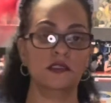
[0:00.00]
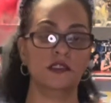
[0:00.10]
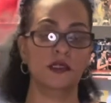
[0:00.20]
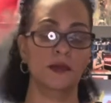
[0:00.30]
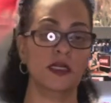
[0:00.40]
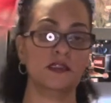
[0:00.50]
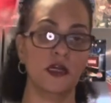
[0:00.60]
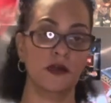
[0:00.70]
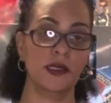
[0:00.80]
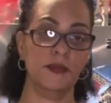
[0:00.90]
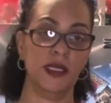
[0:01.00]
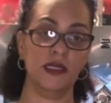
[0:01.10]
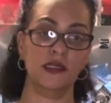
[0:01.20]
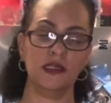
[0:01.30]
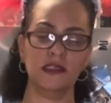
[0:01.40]
to my turkey
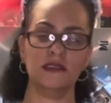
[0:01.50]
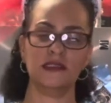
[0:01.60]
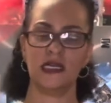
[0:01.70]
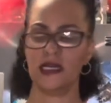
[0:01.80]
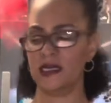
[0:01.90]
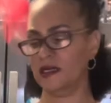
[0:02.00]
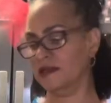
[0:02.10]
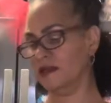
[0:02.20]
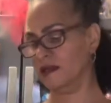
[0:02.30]
meat. Now you're saying,